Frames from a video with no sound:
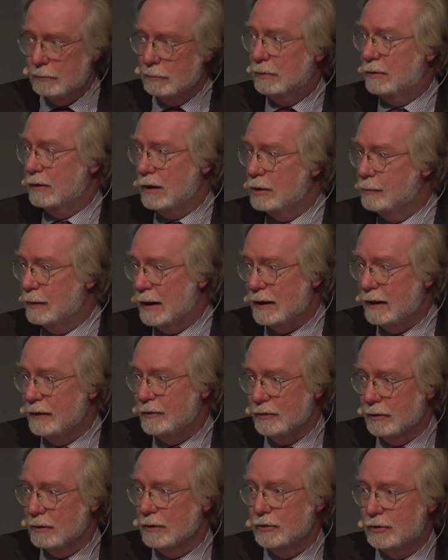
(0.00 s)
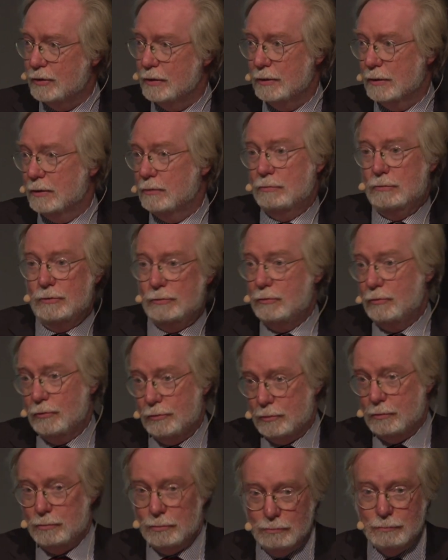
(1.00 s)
global ideology that's just